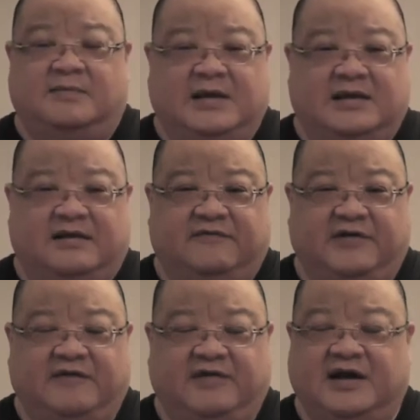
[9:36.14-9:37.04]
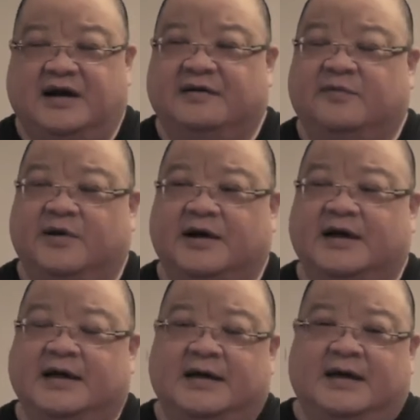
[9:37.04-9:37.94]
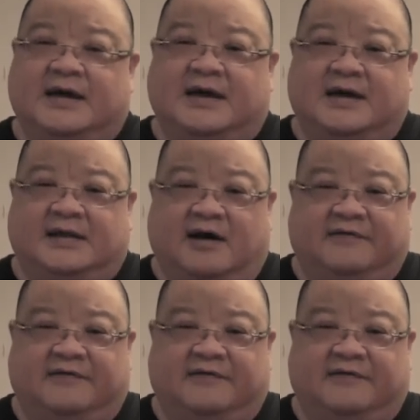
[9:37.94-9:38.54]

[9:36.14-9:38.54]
He does really, really nice work. And